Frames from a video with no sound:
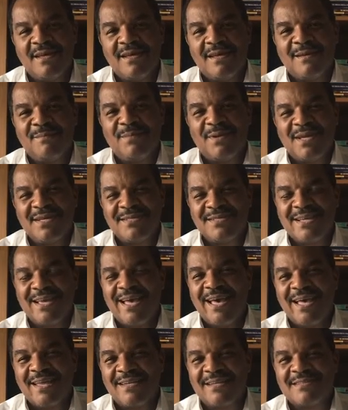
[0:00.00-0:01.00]
because I
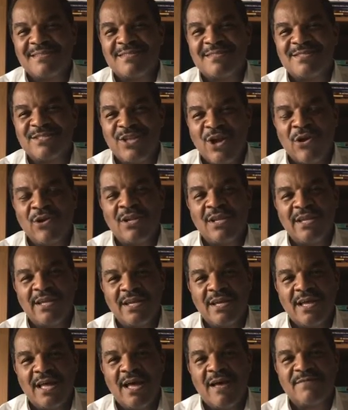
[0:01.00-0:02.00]
had a startling
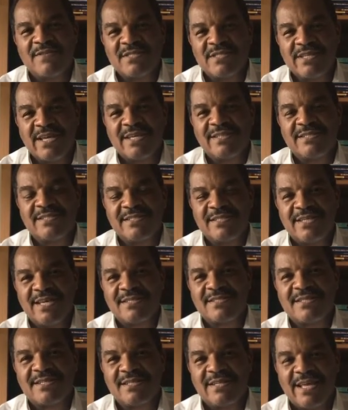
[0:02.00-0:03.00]
conversation
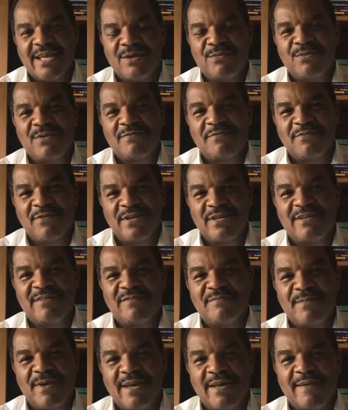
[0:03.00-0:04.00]
yesterday with a friend of
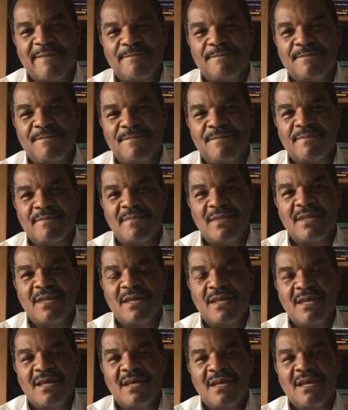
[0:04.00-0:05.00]
mine.
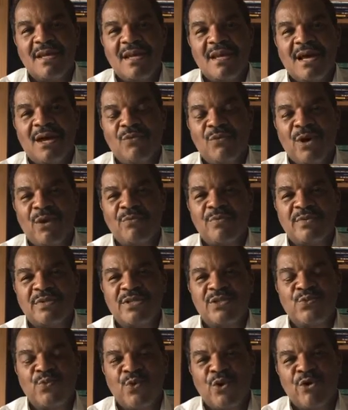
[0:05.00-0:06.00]
I work with this
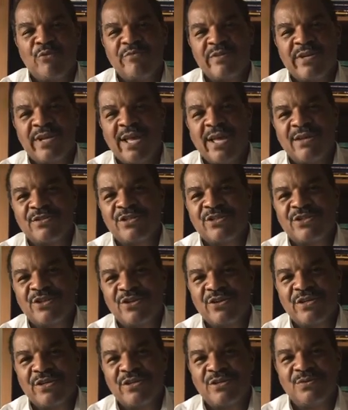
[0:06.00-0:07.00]
world renowned
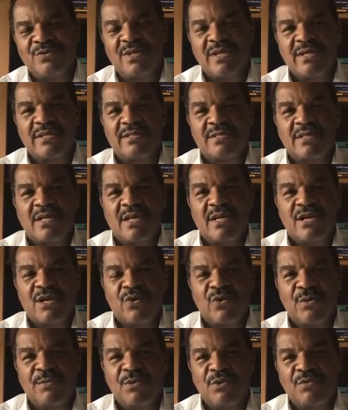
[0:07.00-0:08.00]
attorney who does
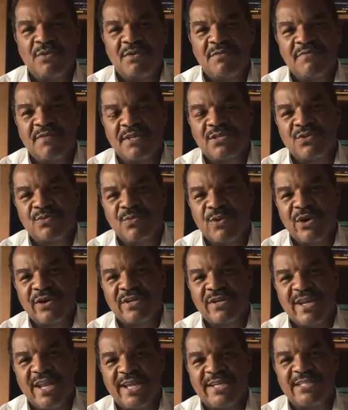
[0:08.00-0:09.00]
criminal defense work
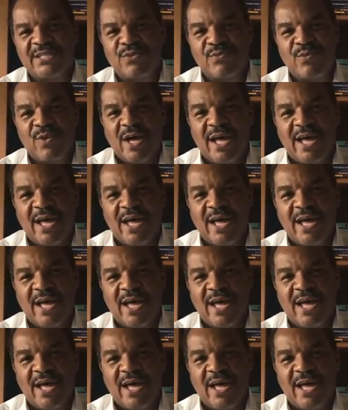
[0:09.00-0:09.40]
nationwide.